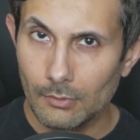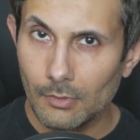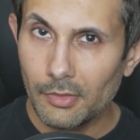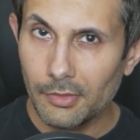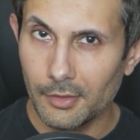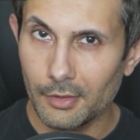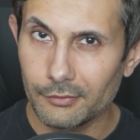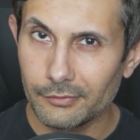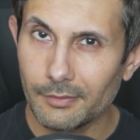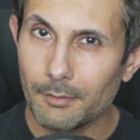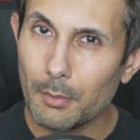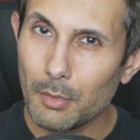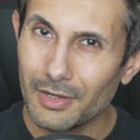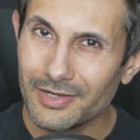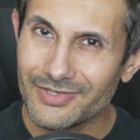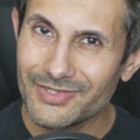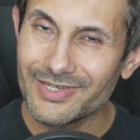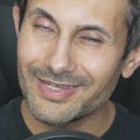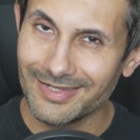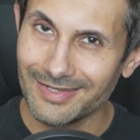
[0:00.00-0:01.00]
There's a
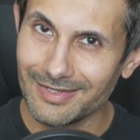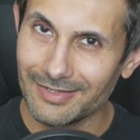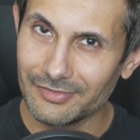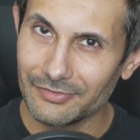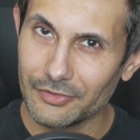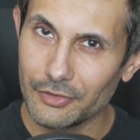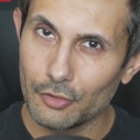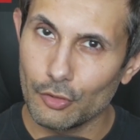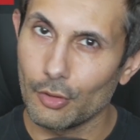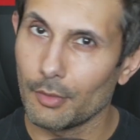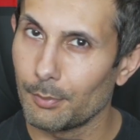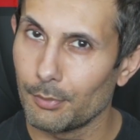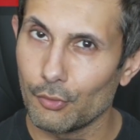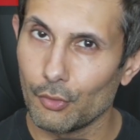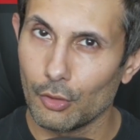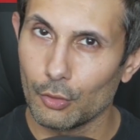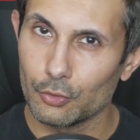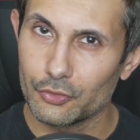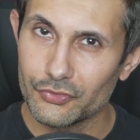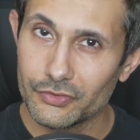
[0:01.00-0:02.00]
much easier
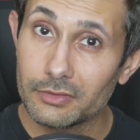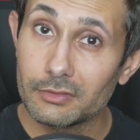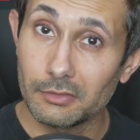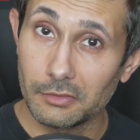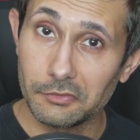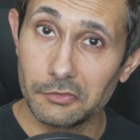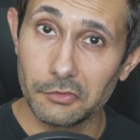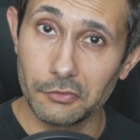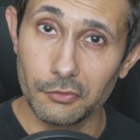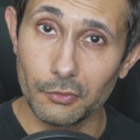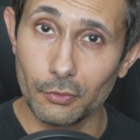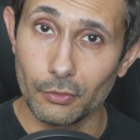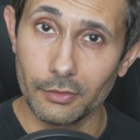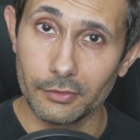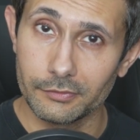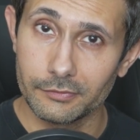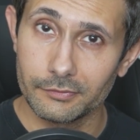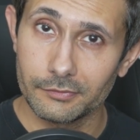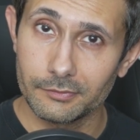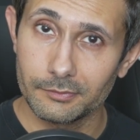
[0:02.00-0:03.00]
approach to do
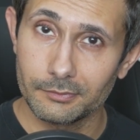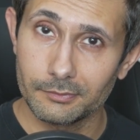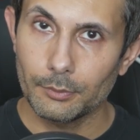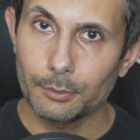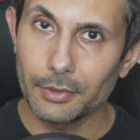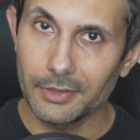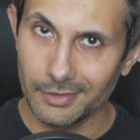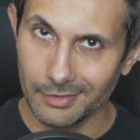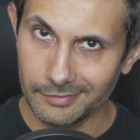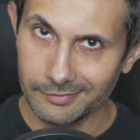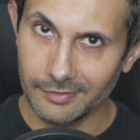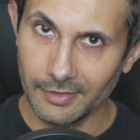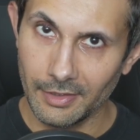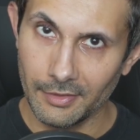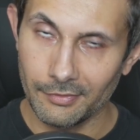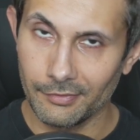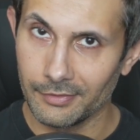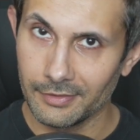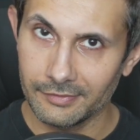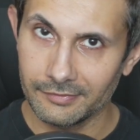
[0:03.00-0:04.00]
this because
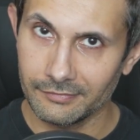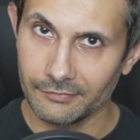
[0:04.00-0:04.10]
in this